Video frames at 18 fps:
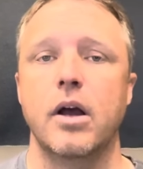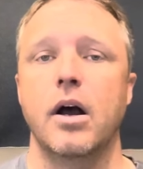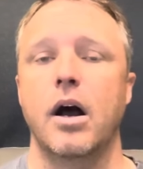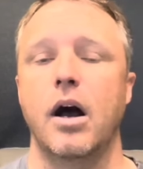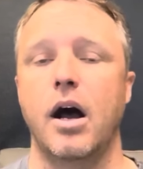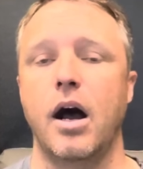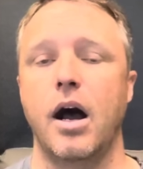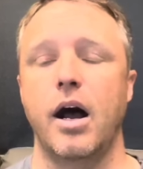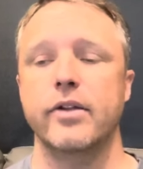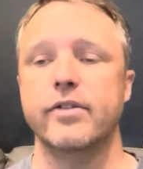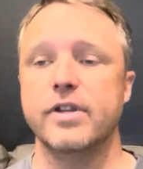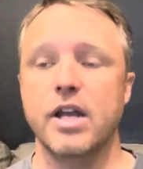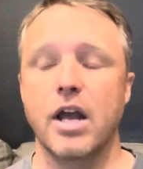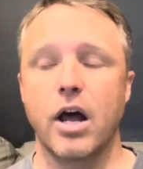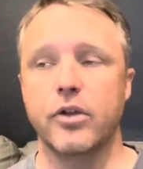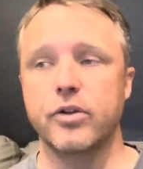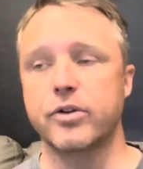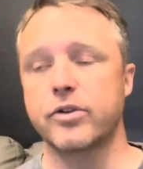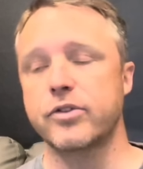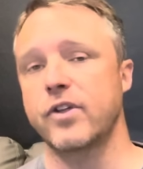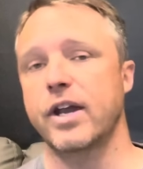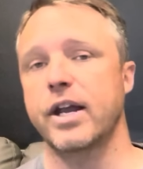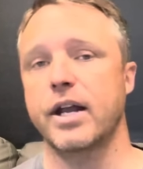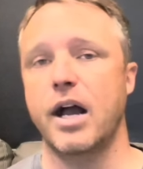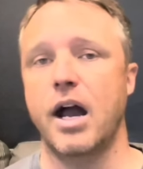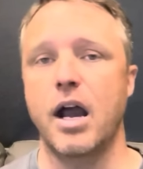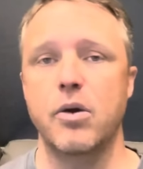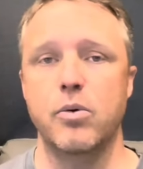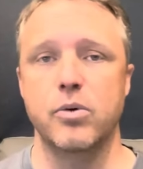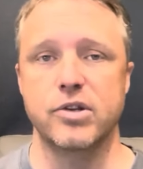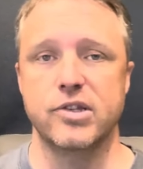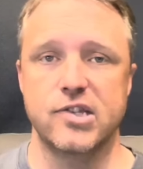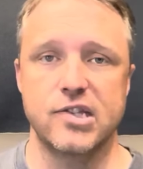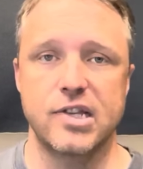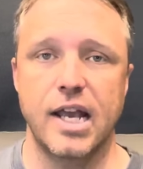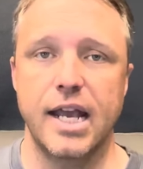Uh, the other thing I would
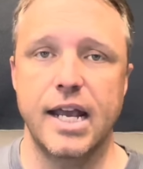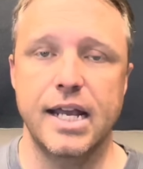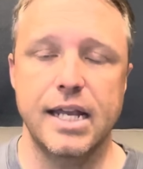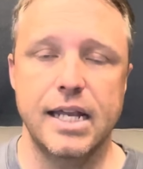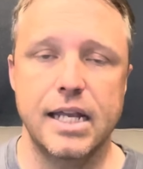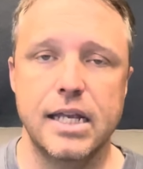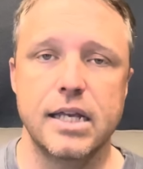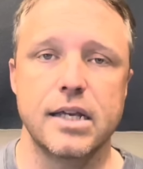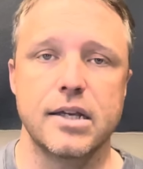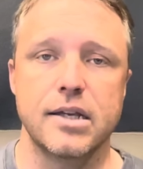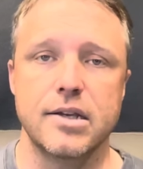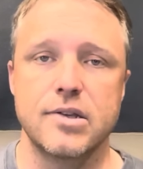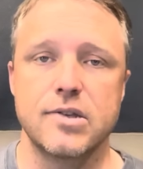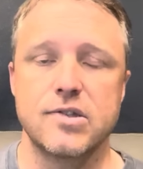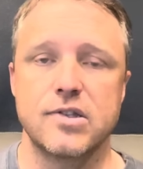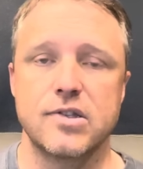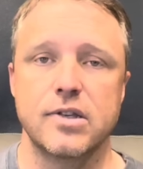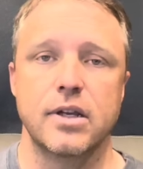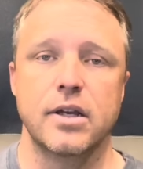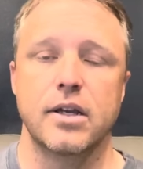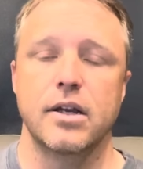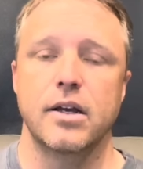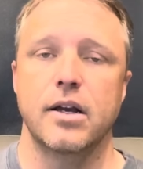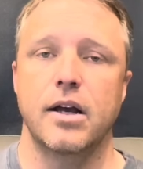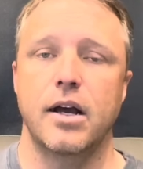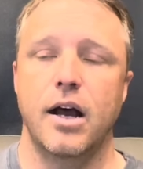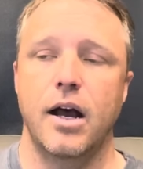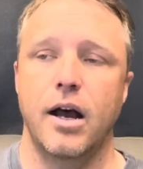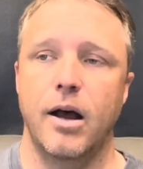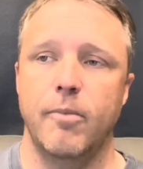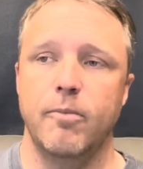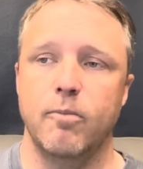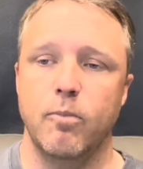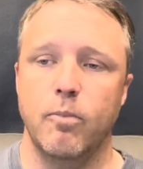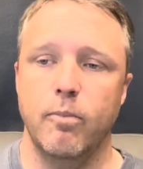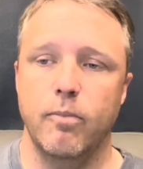say is
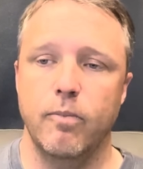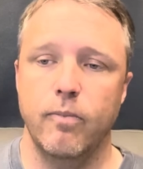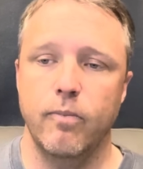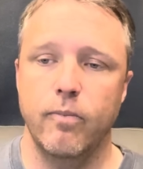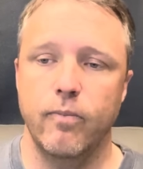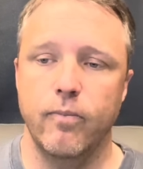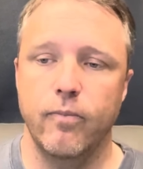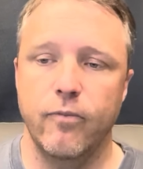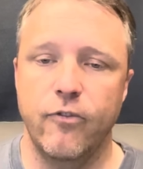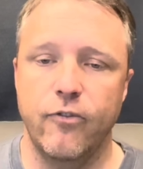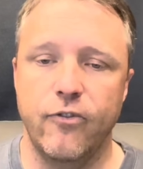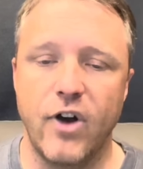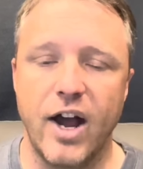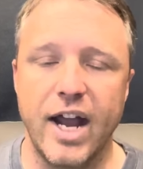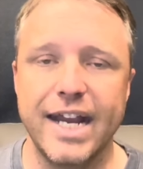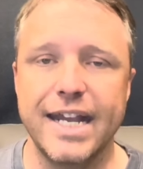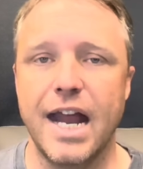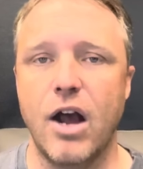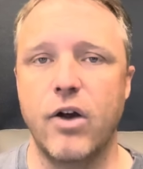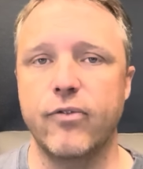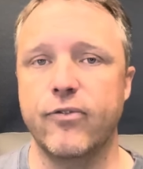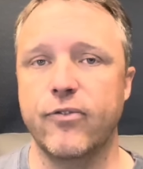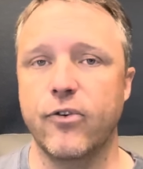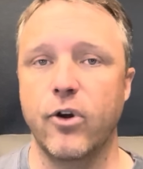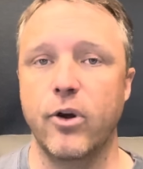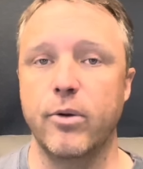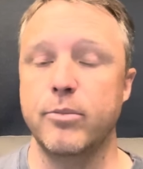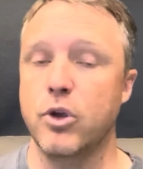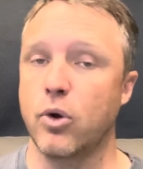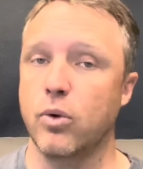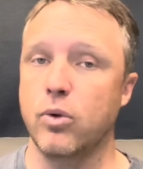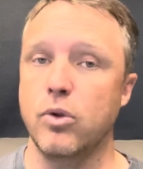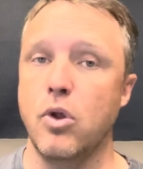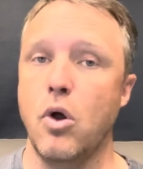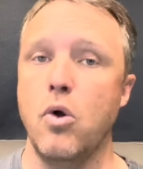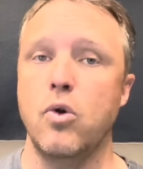um, find out from your
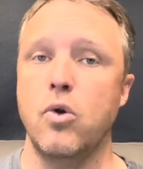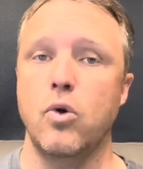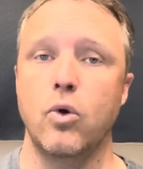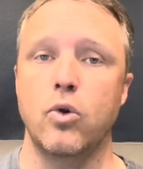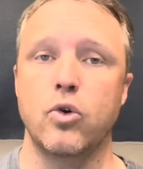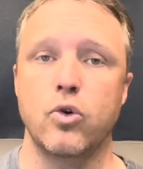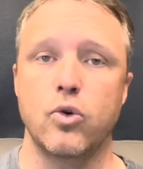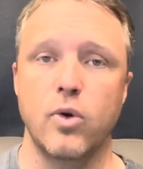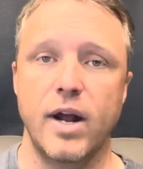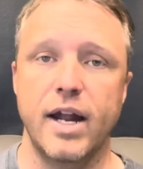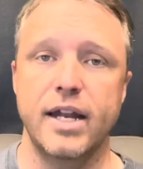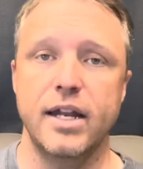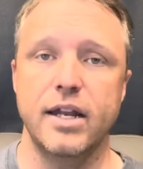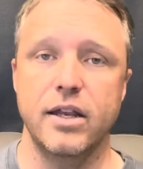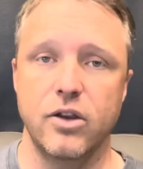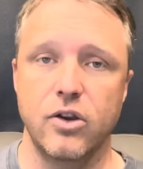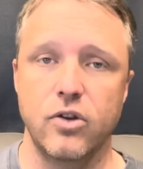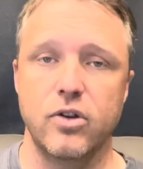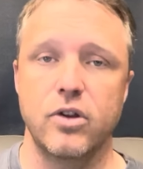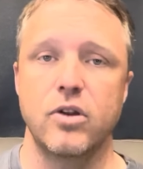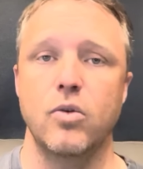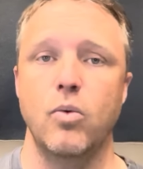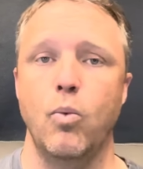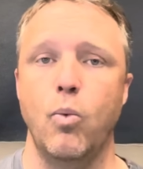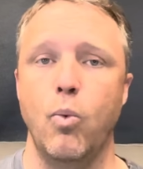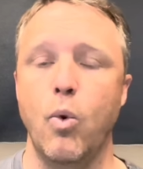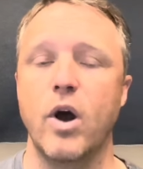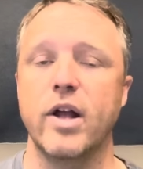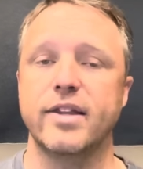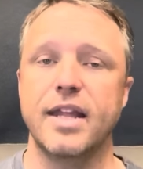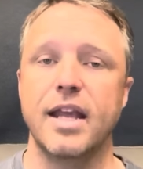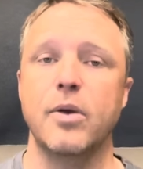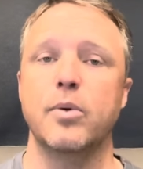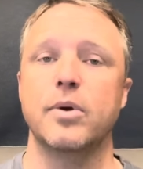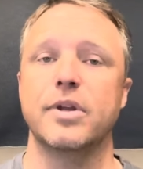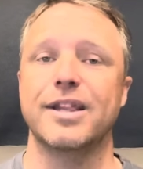local credit union what
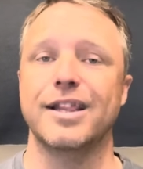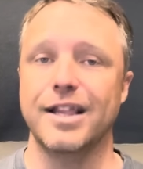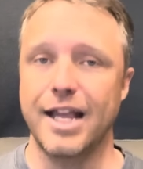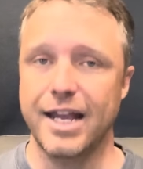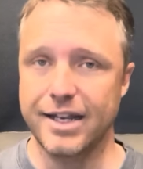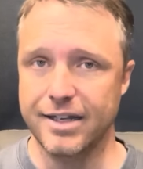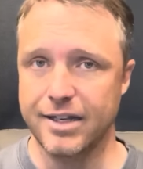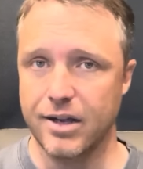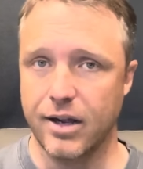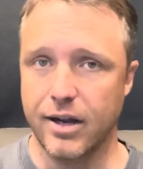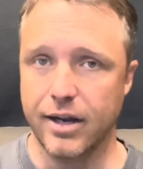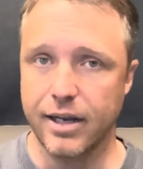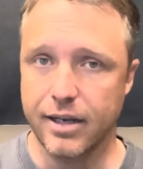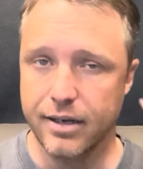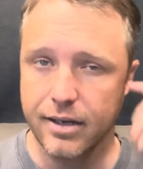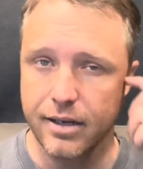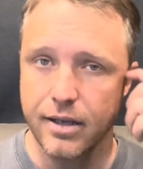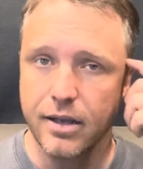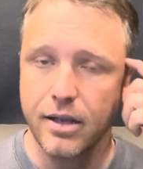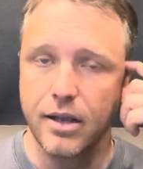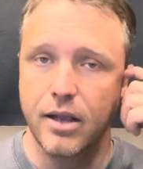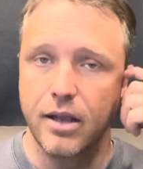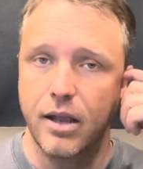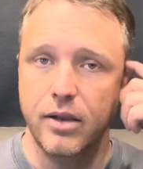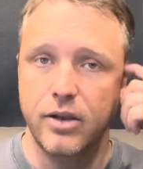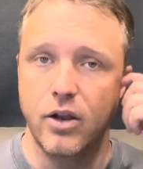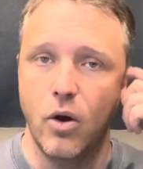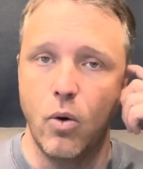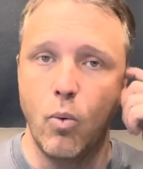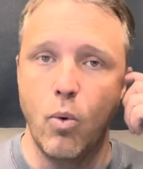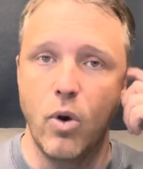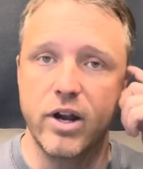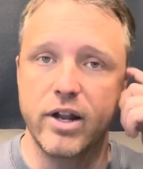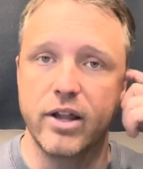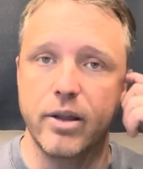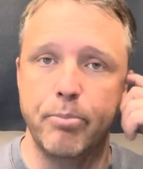they would lend on it. You know,
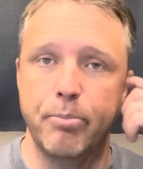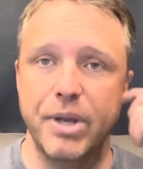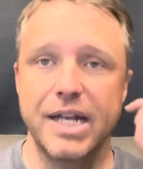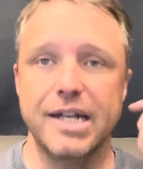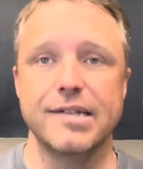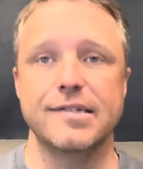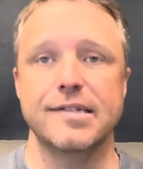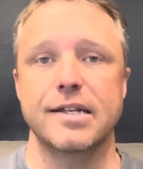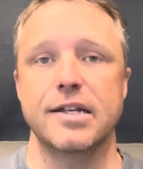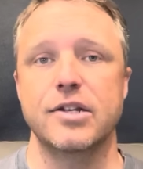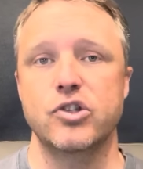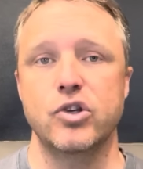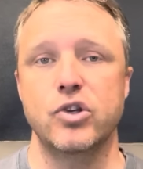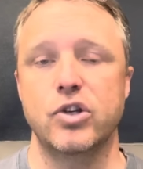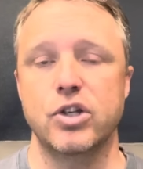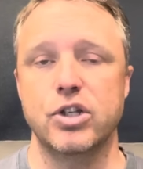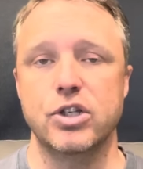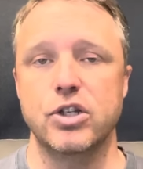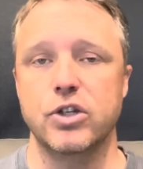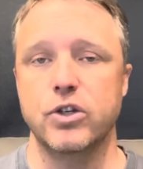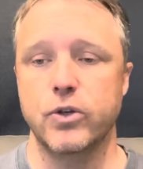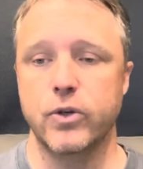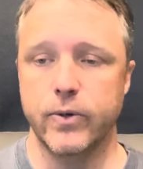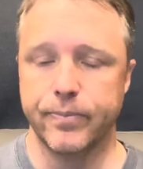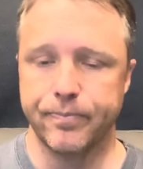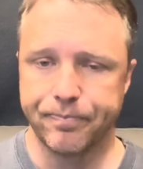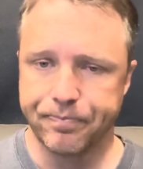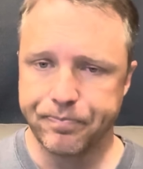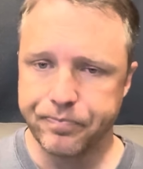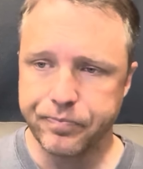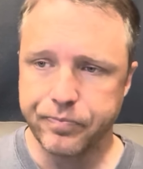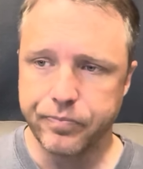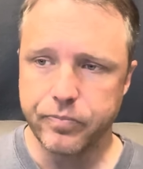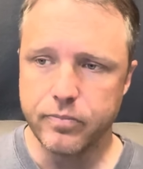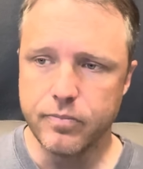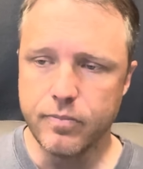one of the biggest things you could do
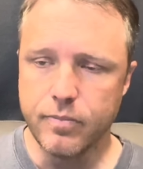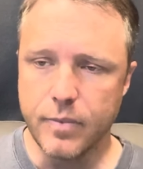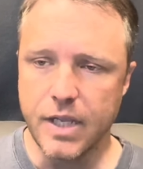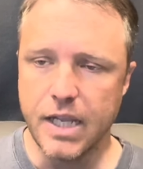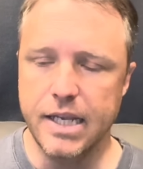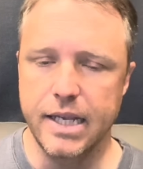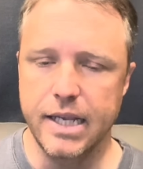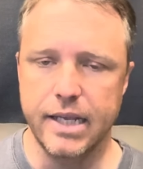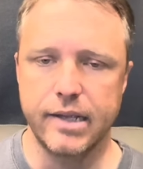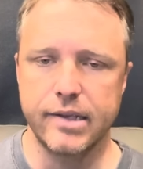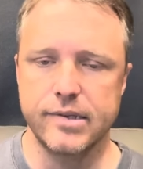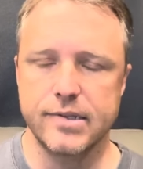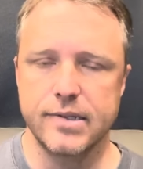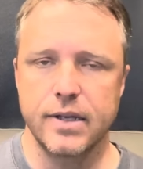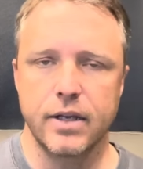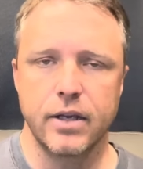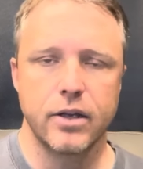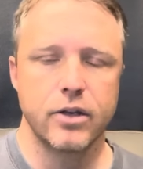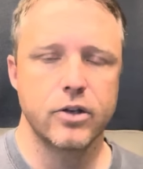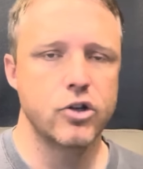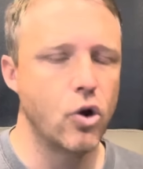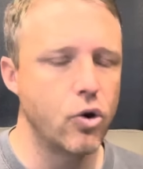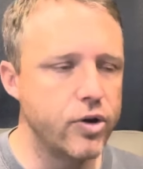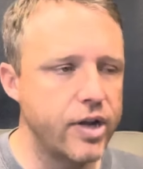is go